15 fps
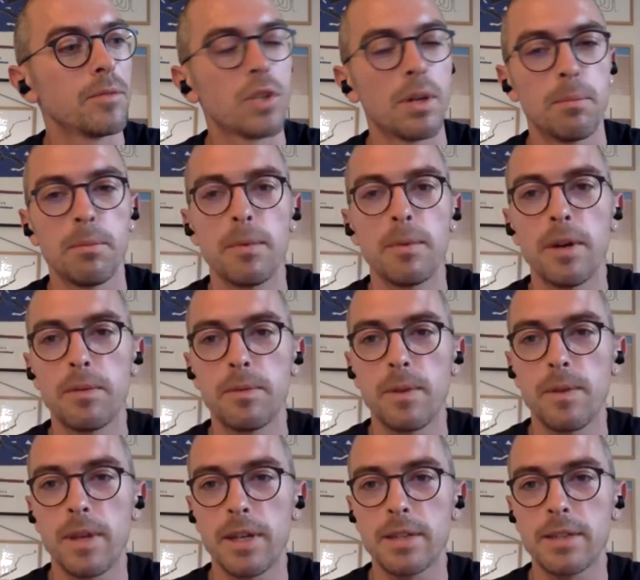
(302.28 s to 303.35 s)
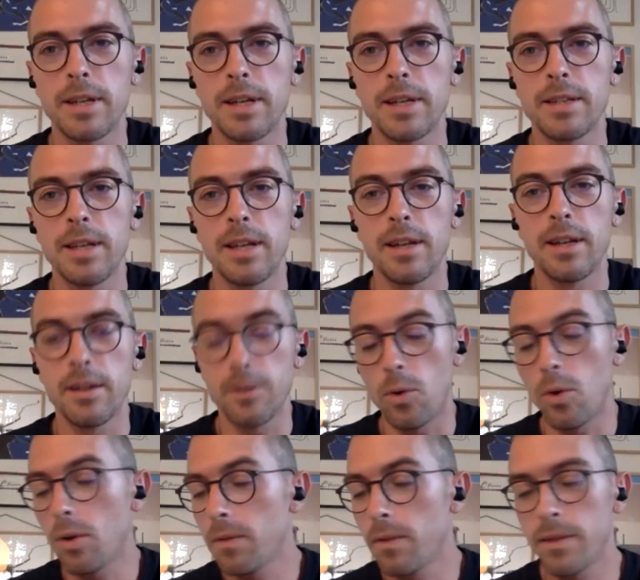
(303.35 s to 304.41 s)
some of the things that I shared,
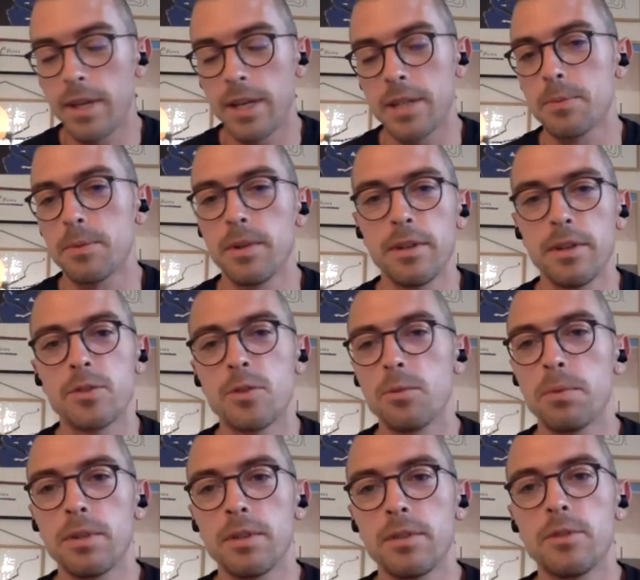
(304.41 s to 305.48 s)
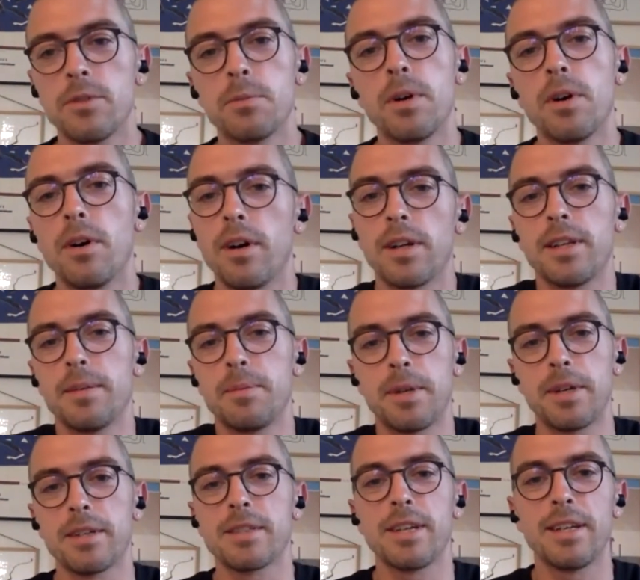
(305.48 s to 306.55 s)
all of the things were super duper ugly
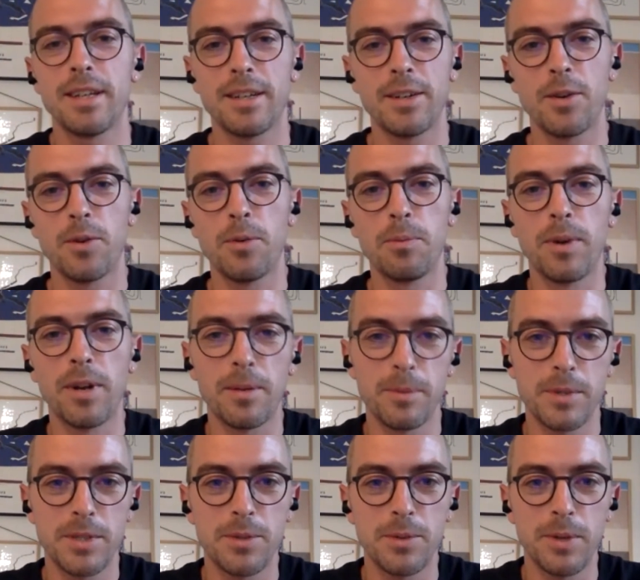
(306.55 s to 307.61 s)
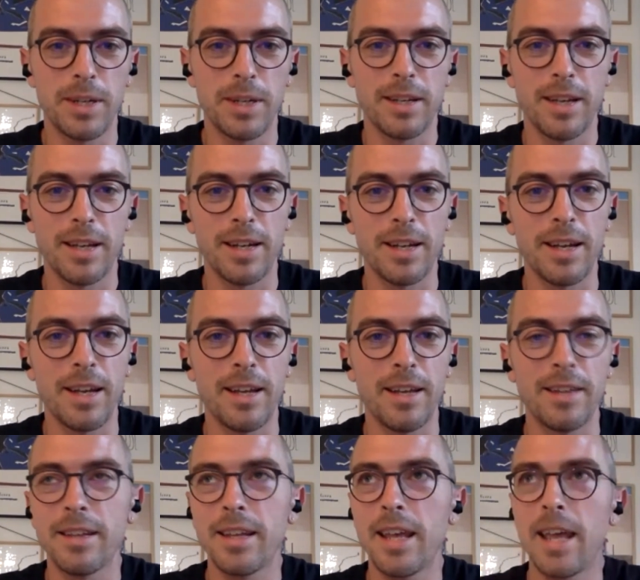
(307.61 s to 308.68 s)
because I didn't know what I was doing, and
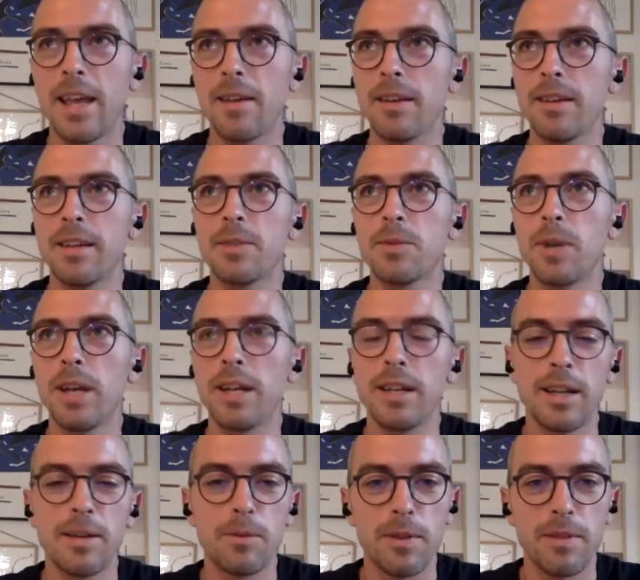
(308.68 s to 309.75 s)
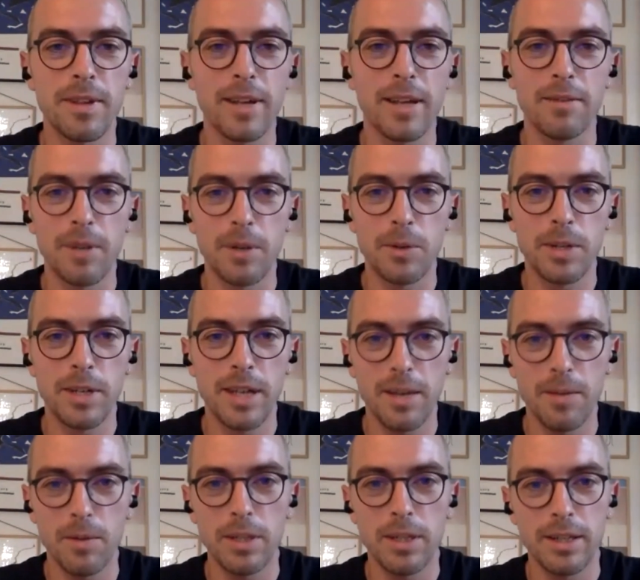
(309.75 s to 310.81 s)
I graded everything very
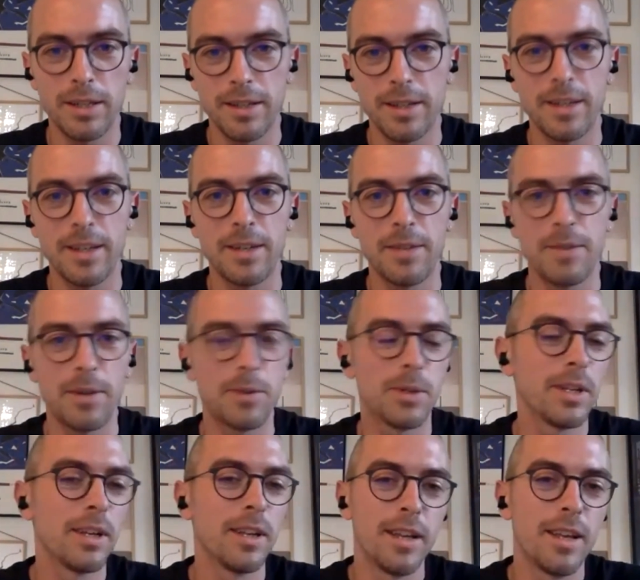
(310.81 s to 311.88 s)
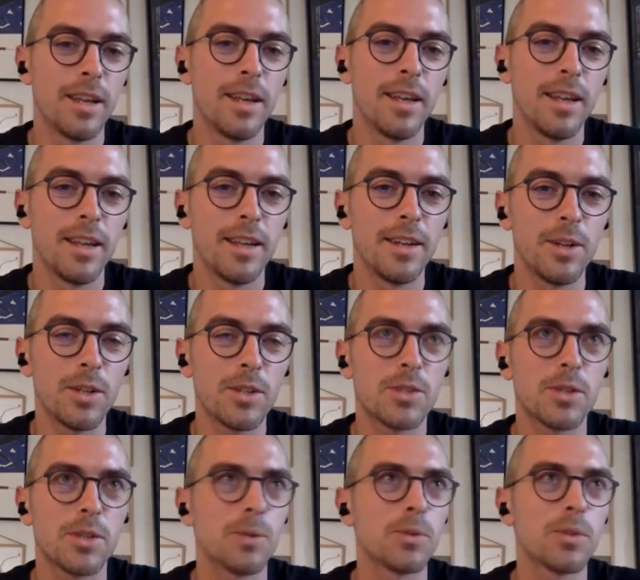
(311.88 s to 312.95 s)
heavily in a very not
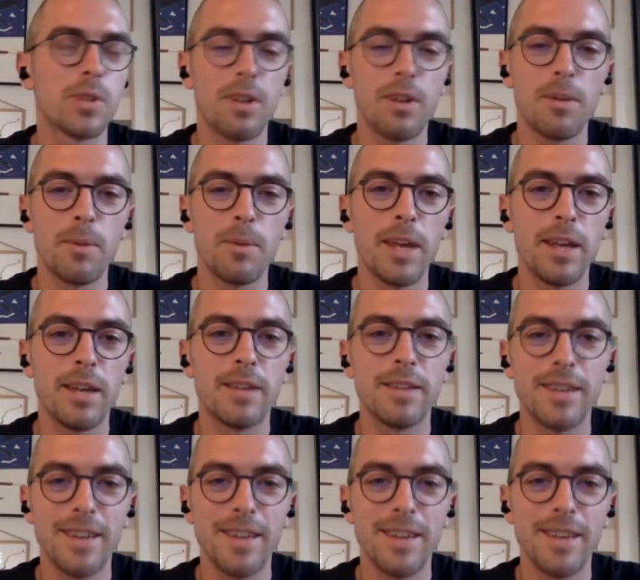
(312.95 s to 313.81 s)
so subtle way.